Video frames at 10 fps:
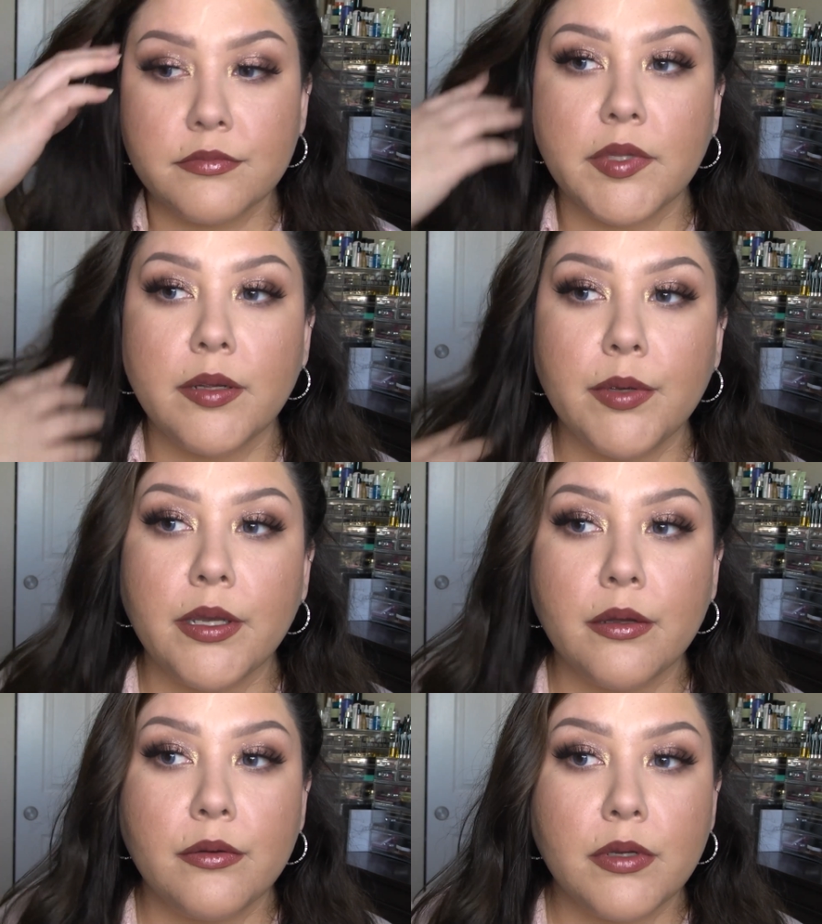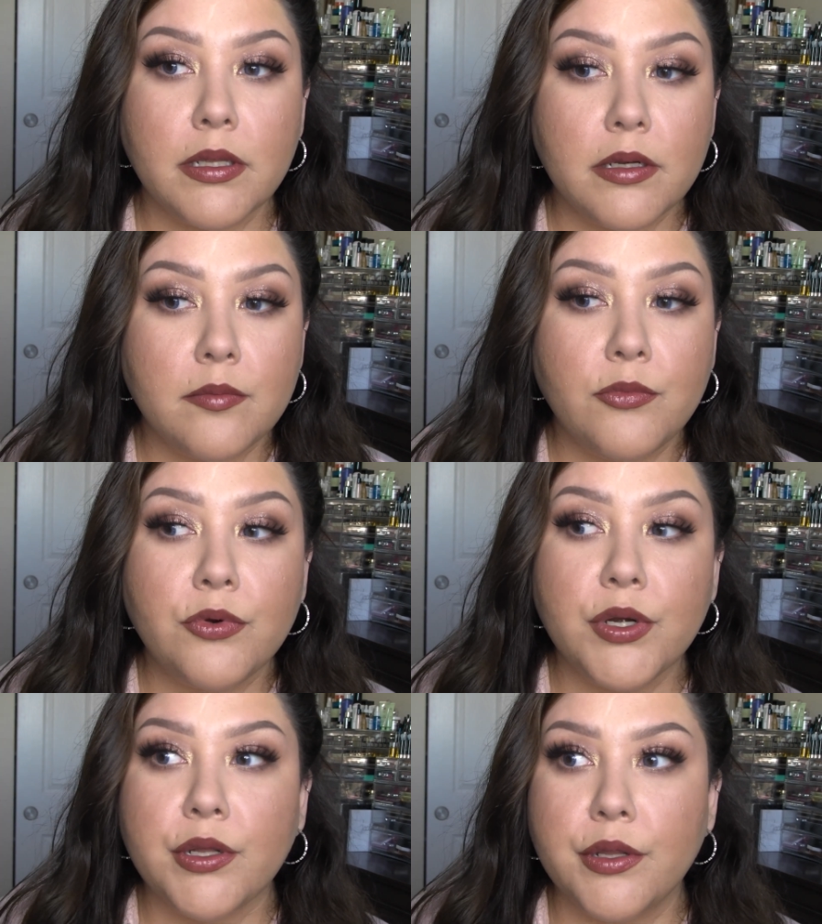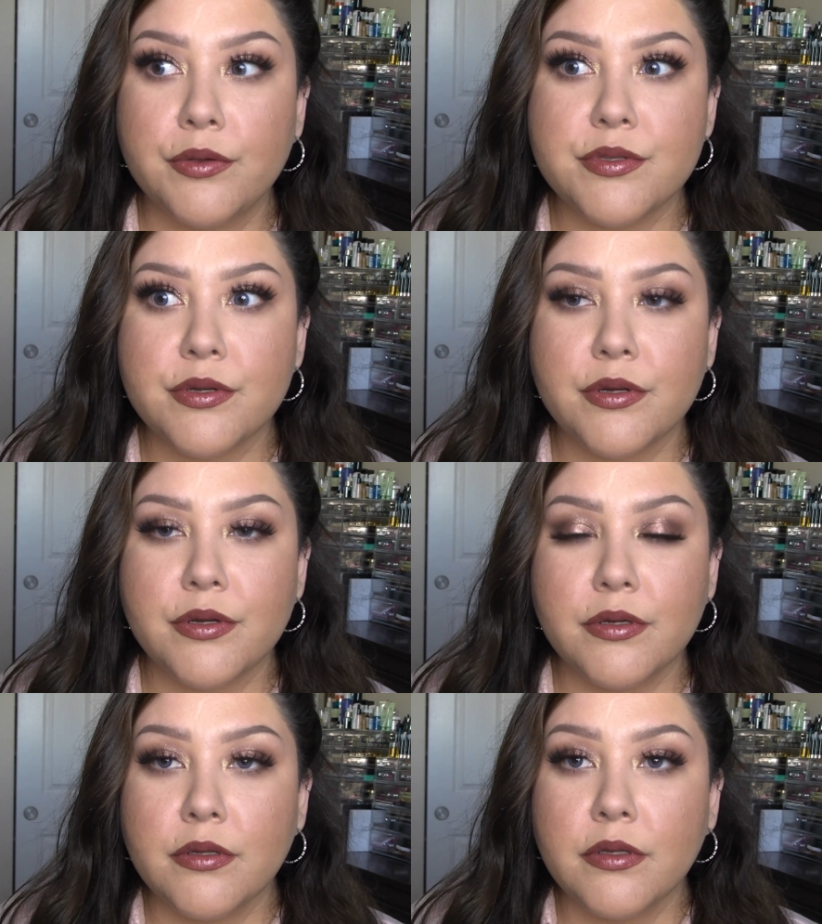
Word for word: here we go a little more closer.